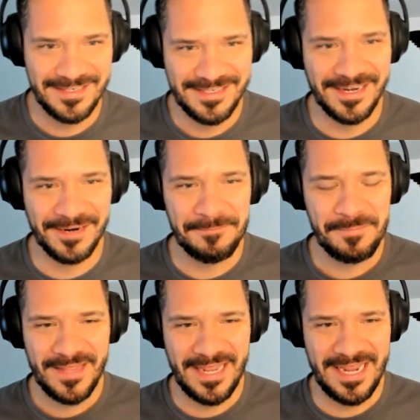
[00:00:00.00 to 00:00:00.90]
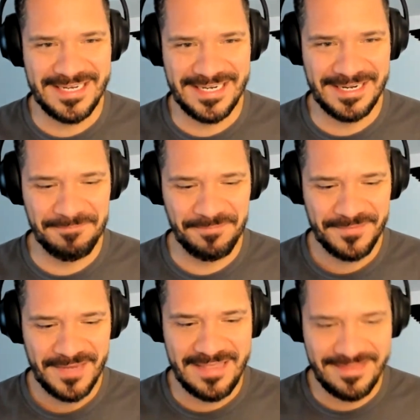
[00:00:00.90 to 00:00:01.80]
you know.
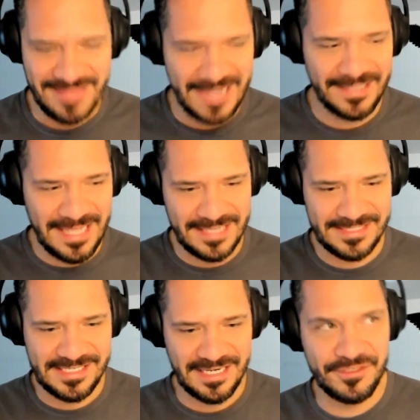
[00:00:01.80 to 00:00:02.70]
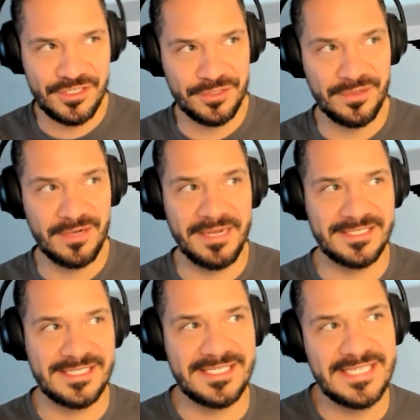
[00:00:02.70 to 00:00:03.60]
And that led itself to
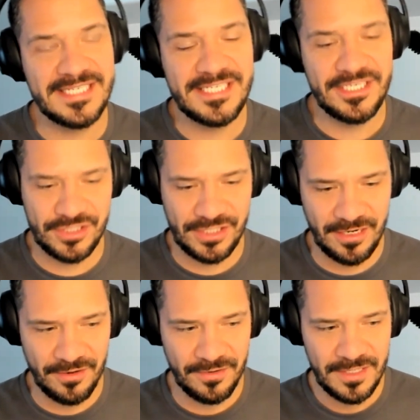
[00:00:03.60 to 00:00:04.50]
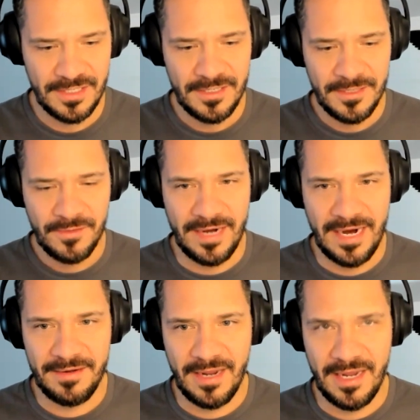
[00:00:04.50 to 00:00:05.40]
about 6 years ago when
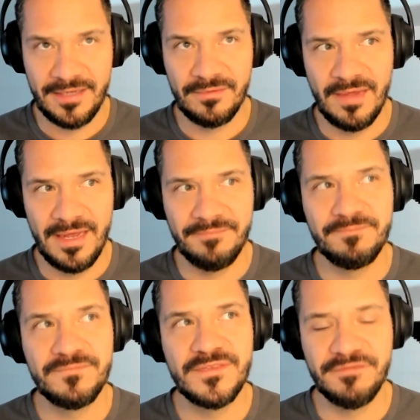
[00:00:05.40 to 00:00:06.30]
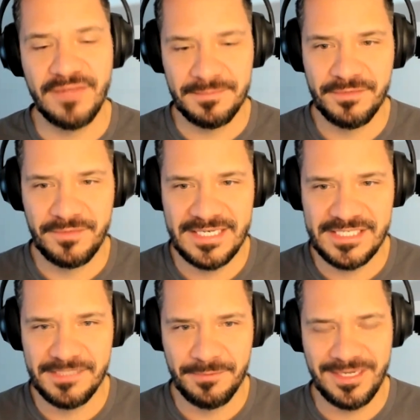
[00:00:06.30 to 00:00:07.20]
I developed a
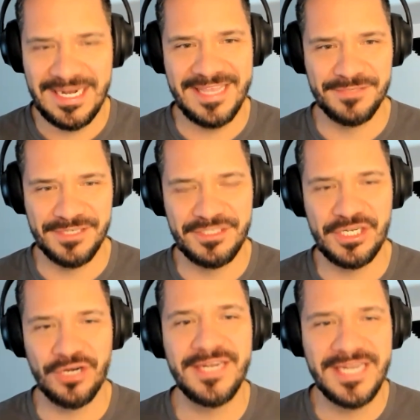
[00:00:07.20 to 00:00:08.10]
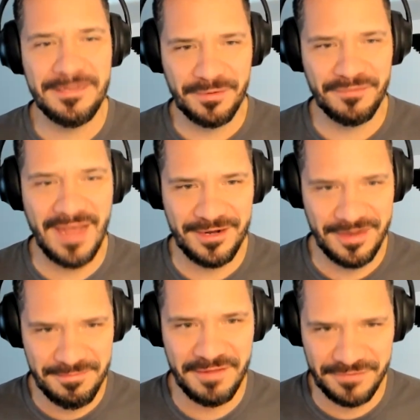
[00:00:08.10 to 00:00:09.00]
relationship with a guy that was a turnkey provider
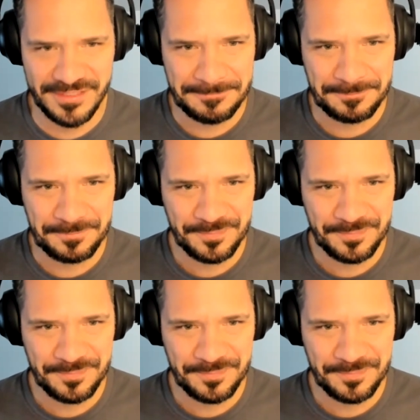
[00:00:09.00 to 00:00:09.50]
in Memphis,